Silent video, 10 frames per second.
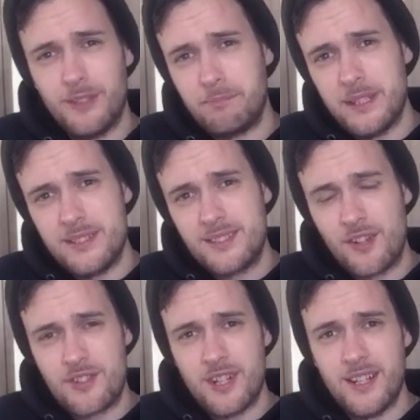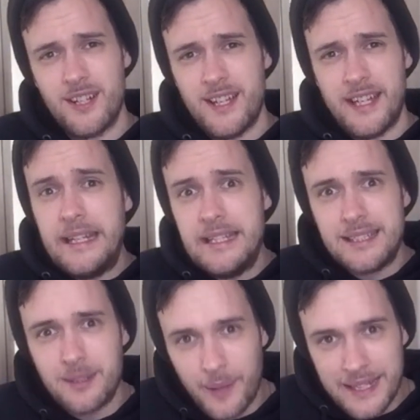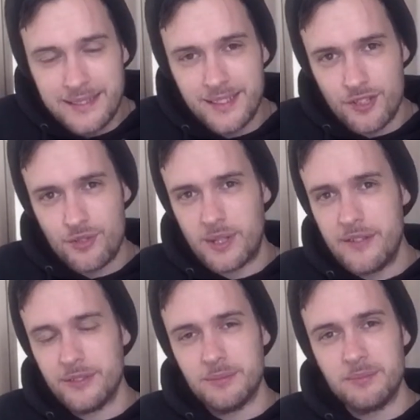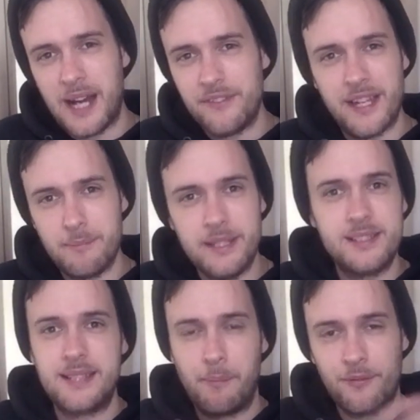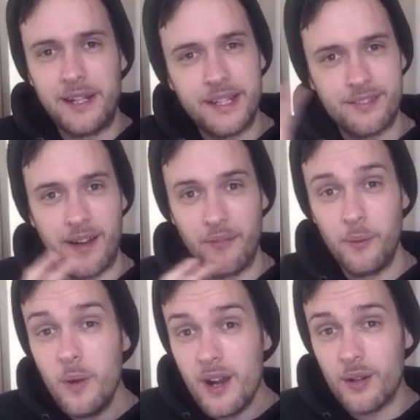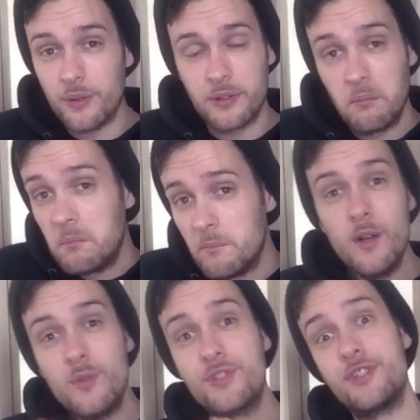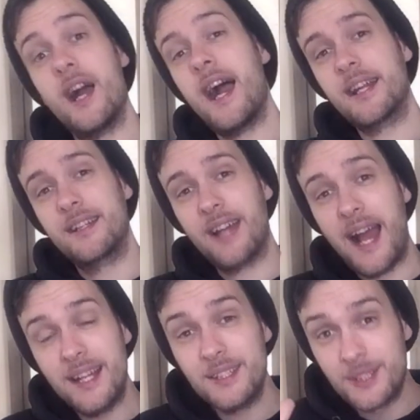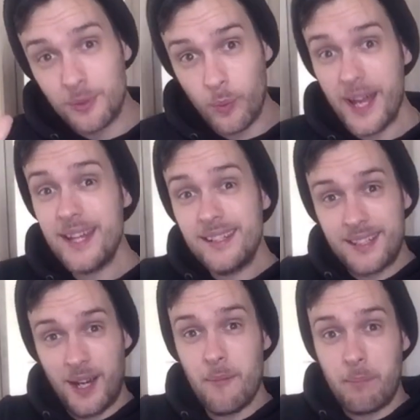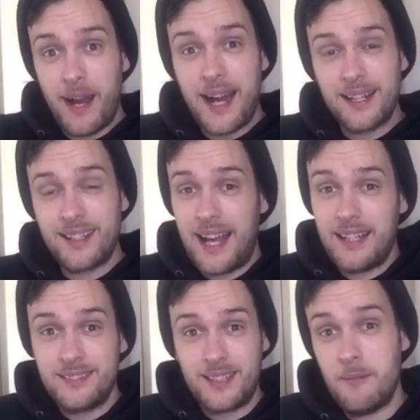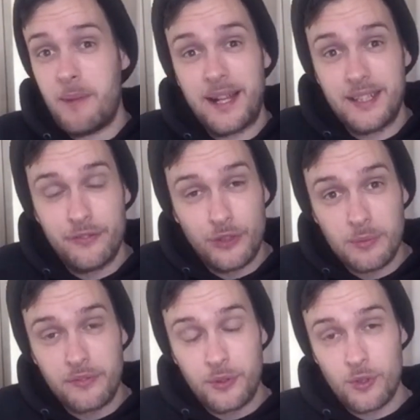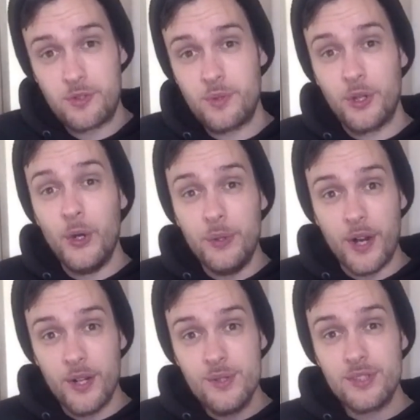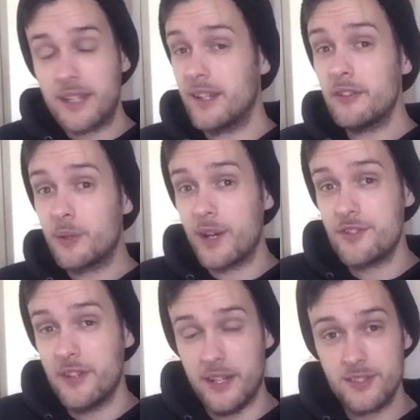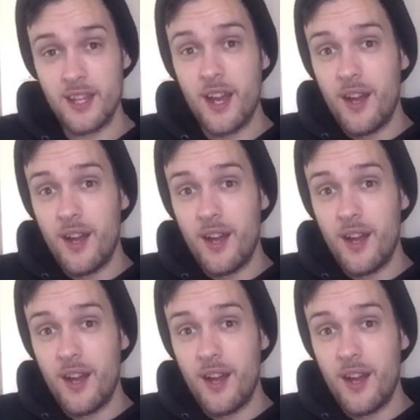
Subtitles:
have been such a easy way to destroy them had they been separated around the world. Will Jack and Gwen come back in the form of Torchwood? Who knows? And another question is,